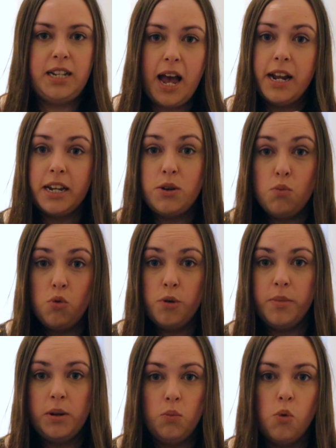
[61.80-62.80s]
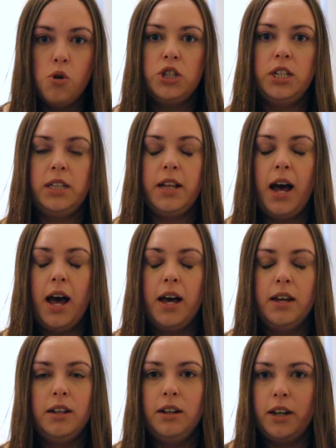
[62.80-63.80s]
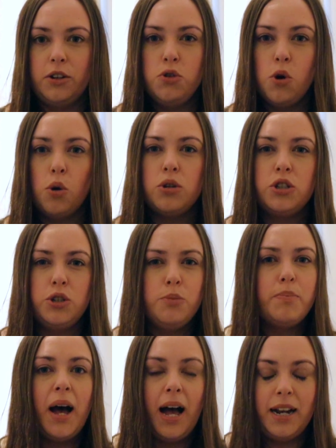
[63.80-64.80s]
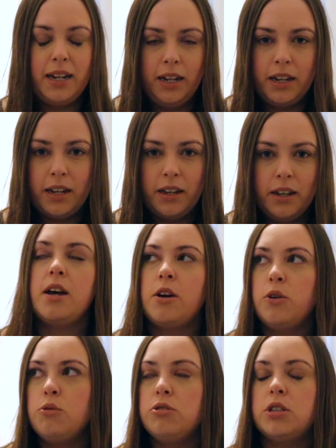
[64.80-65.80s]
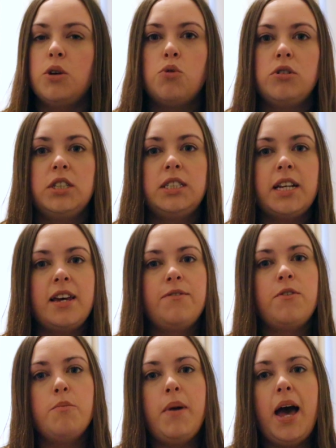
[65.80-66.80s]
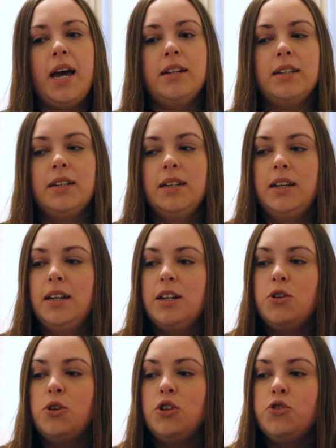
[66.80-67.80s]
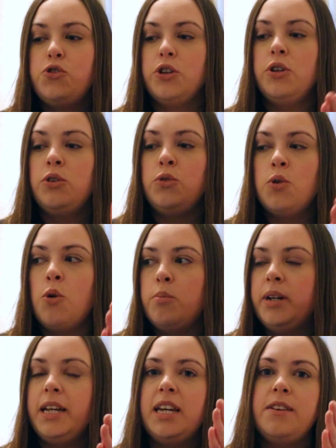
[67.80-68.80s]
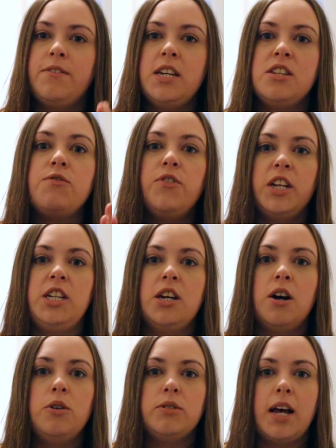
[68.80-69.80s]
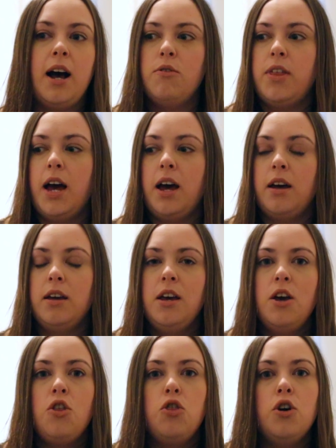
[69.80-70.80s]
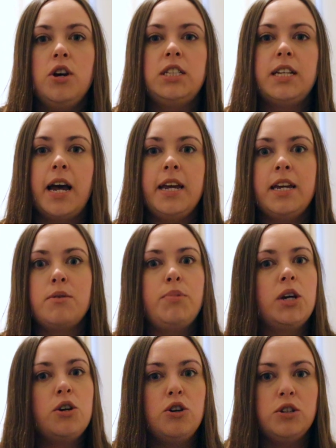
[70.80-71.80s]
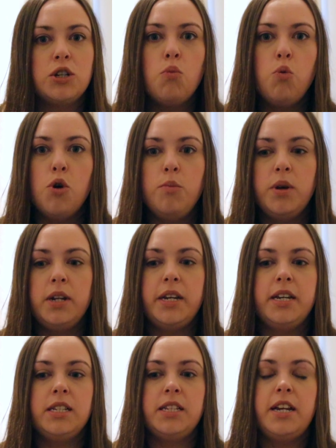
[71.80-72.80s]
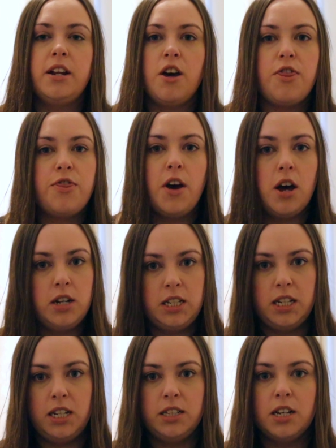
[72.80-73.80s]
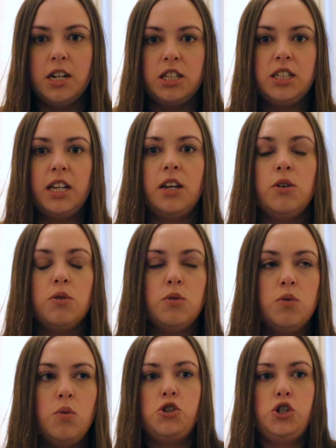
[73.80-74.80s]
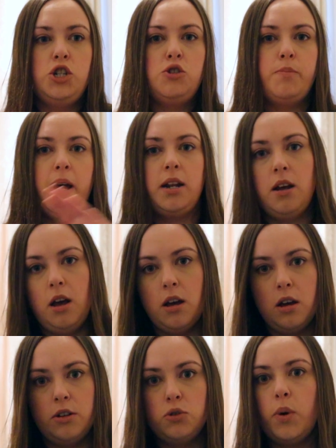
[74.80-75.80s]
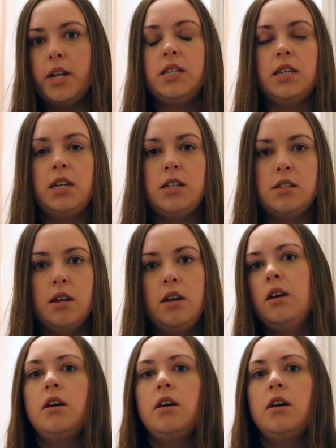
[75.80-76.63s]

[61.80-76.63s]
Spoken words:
to any woman watching there, like, not to panic. And I also want to say for men, do not believe these videos out there that are saying because a woman is in her 30s and is single, she spent her 20s